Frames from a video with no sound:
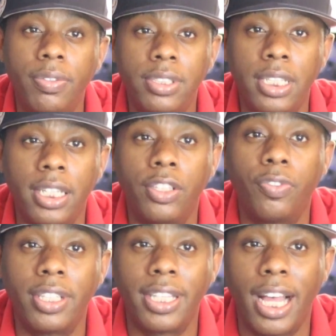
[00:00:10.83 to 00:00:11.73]

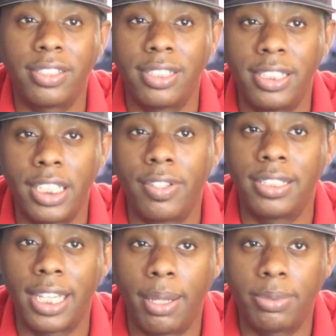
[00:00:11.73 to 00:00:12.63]
3000
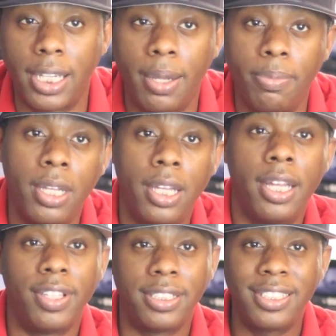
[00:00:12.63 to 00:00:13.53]
series laptop.
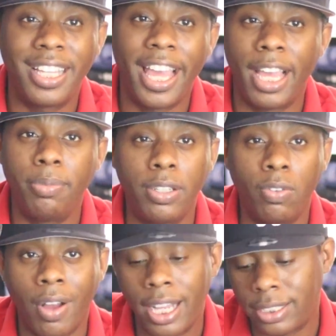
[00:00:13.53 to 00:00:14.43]
This is an AMD
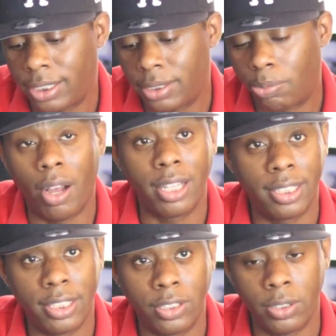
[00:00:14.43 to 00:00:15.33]
Ryzen
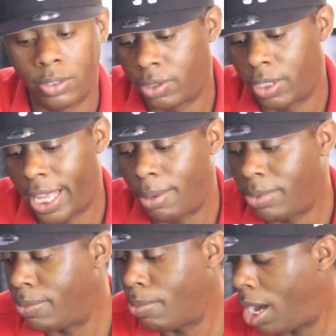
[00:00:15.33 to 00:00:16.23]
processor,
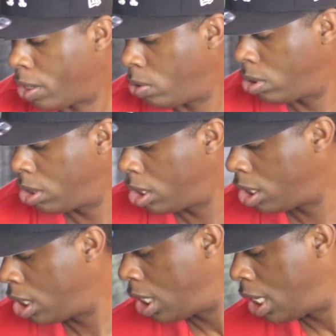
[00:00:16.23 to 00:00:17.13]
AMD model,
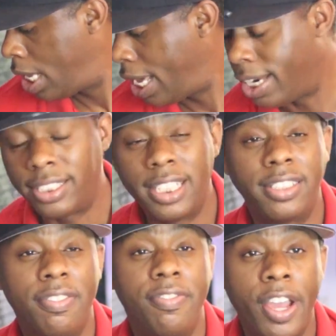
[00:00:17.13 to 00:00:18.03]
and this
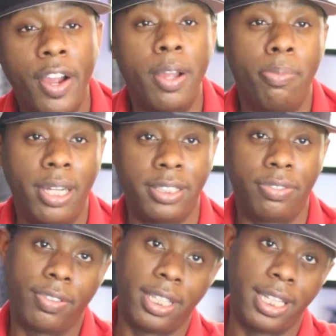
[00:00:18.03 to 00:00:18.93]
is a very
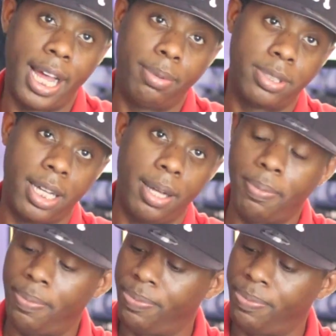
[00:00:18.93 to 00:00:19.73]
budget-friendly laptop.